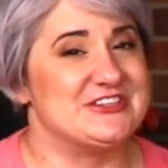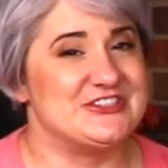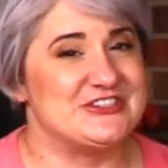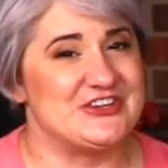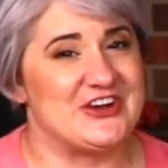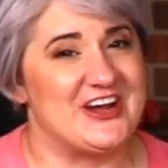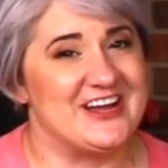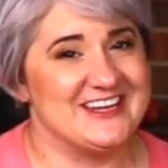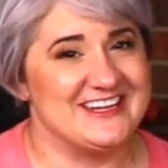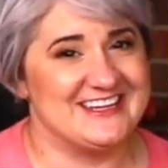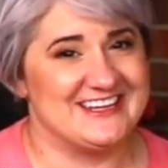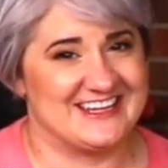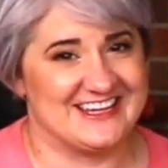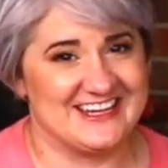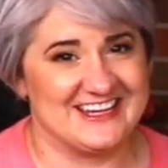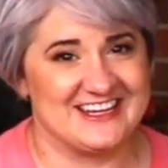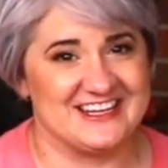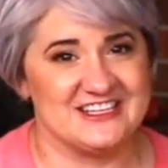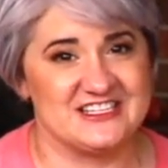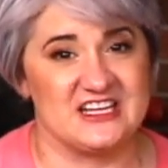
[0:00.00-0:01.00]
doggy
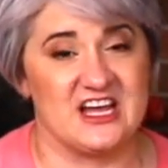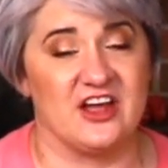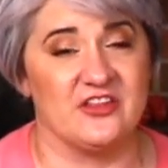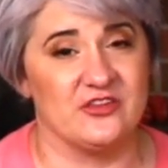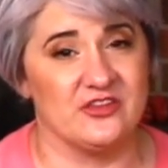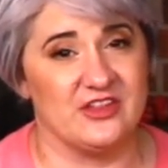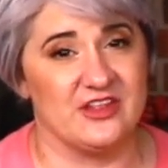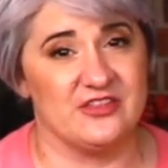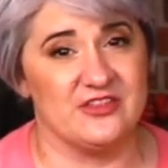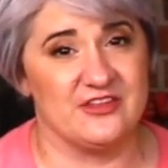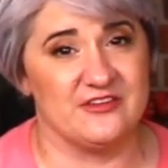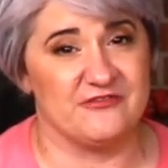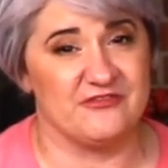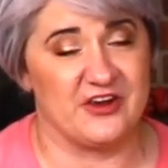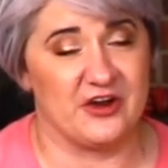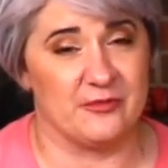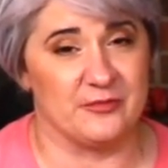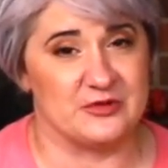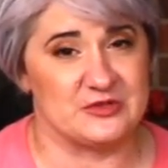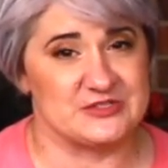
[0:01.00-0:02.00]
kit, other than the
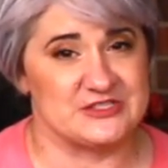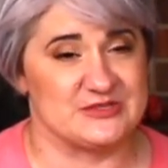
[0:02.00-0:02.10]
Pheromone